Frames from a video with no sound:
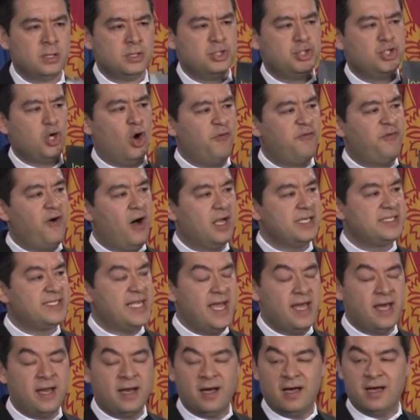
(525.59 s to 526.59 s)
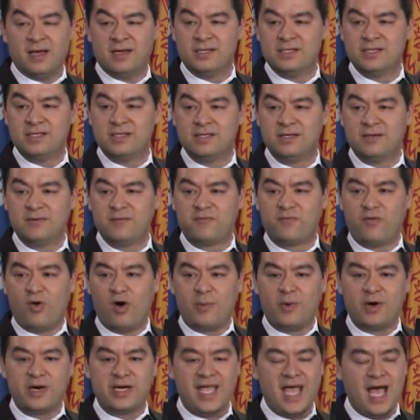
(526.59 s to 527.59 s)
Joe Fontana,
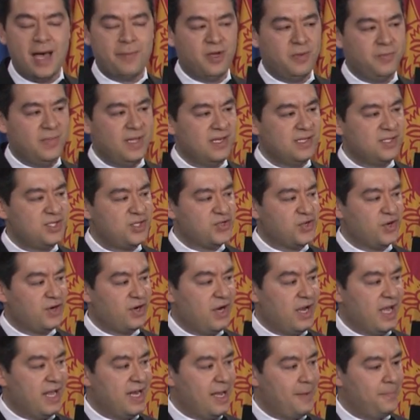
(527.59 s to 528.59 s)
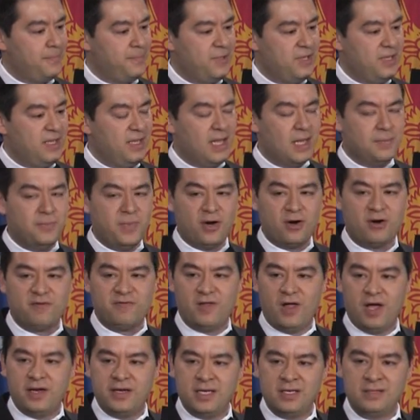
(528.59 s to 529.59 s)
former Cabinet Minister and MP and Mayor of
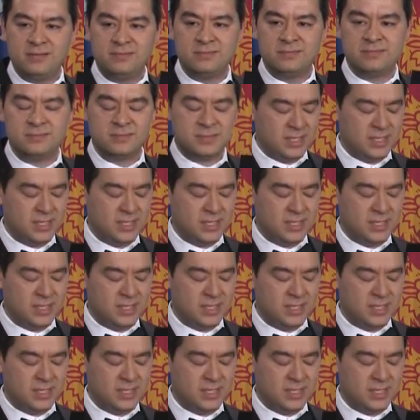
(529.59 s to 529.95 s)
London.